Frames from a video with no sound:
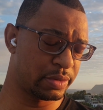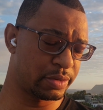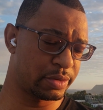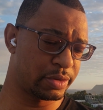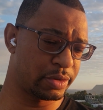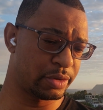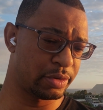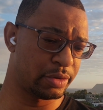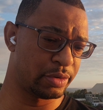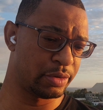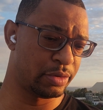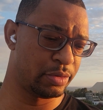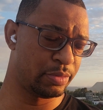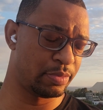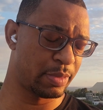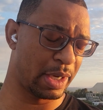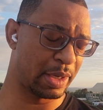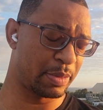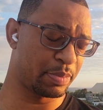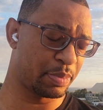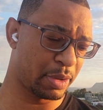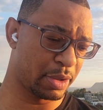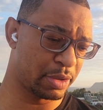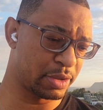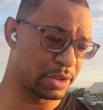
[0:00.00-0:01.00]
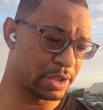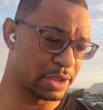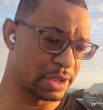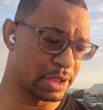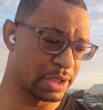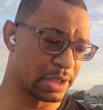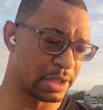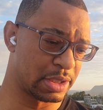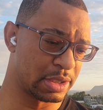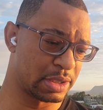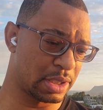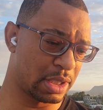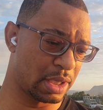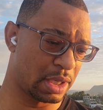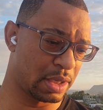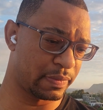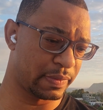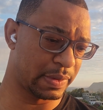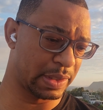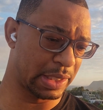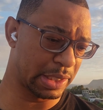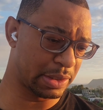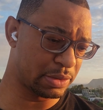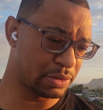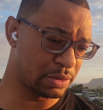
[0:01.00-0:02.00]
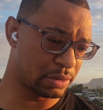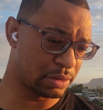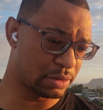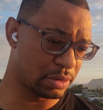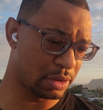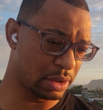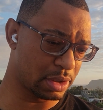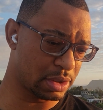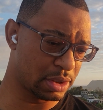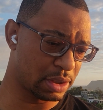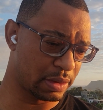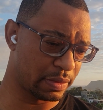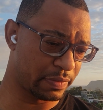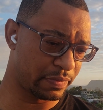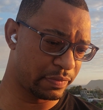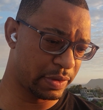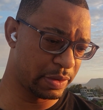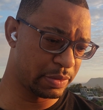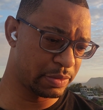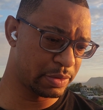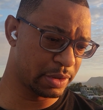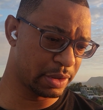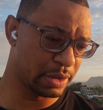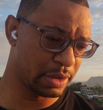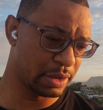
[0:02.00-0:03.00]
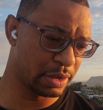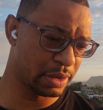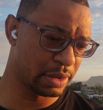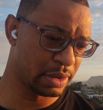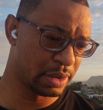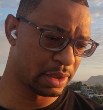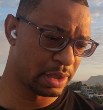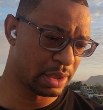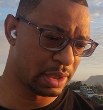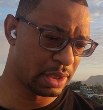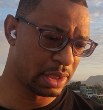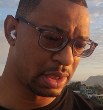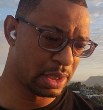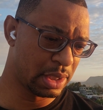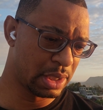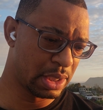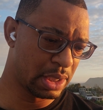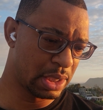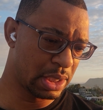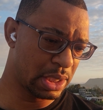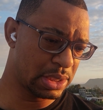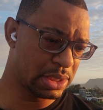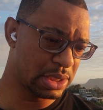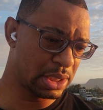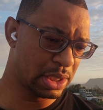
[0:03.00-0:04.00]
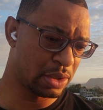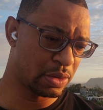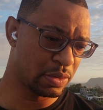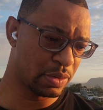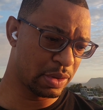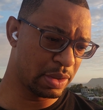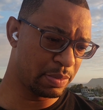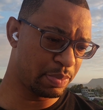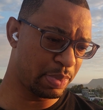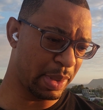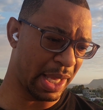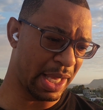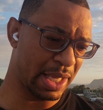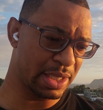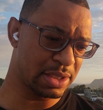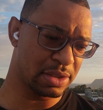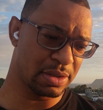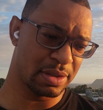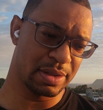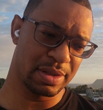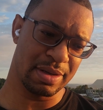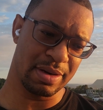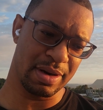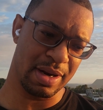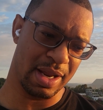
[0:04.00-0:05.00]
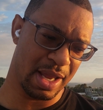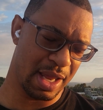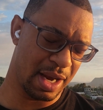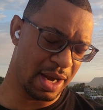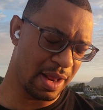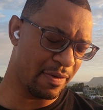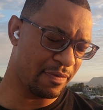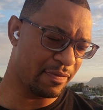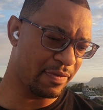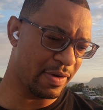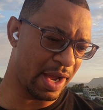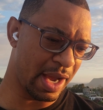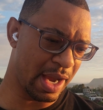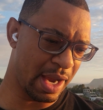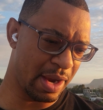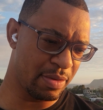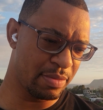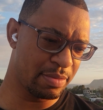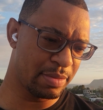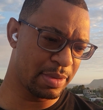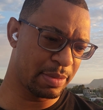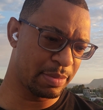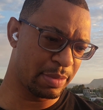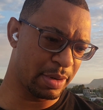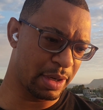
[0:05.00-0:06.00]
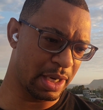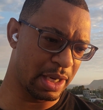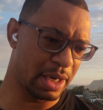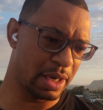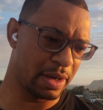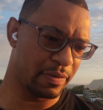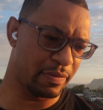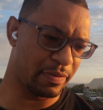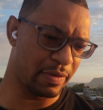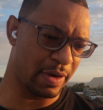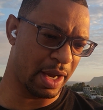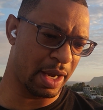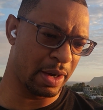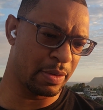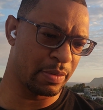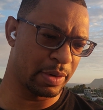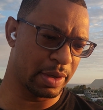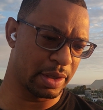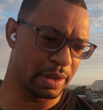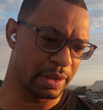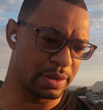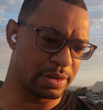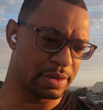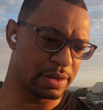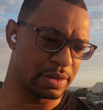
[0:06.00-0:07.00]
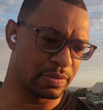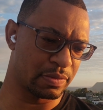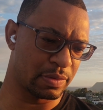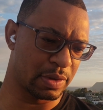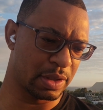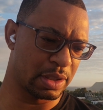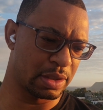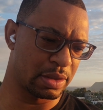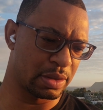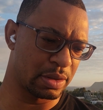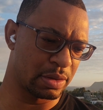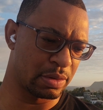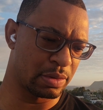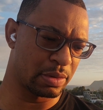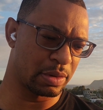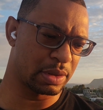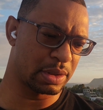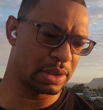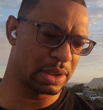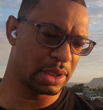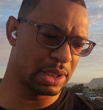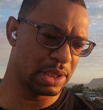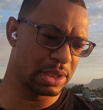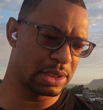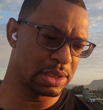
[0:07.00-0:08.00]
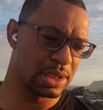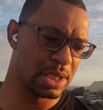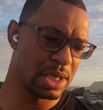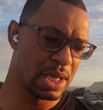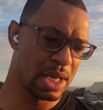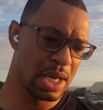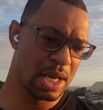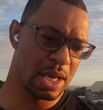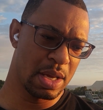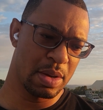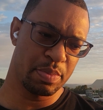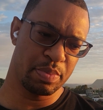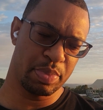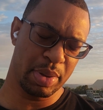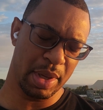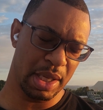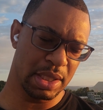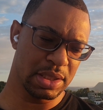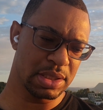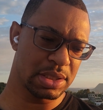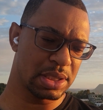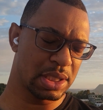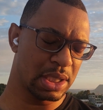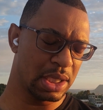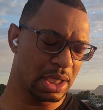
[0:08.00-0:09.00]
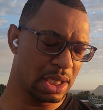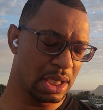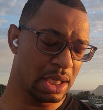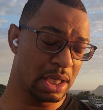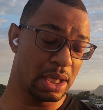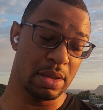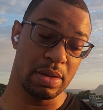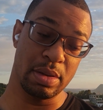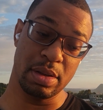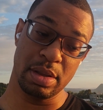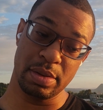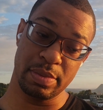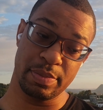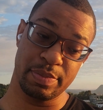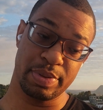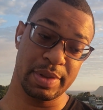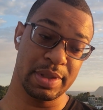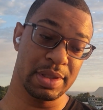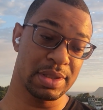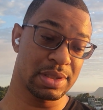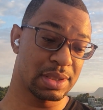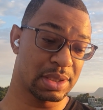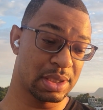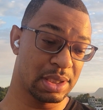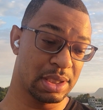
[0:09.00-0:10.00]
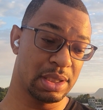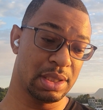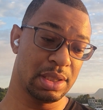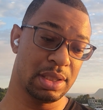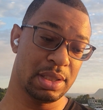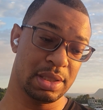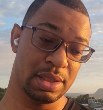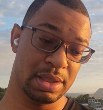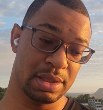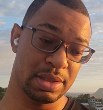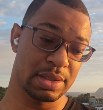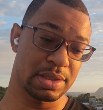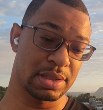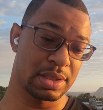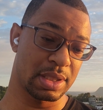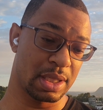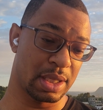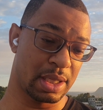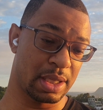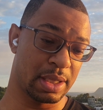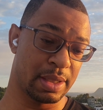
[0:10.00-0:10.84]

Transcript: to make purchases of electric trucks in the future. I see Green Pass on there, NFI. I remember NFI when I used to run in the Northeast. Penske is,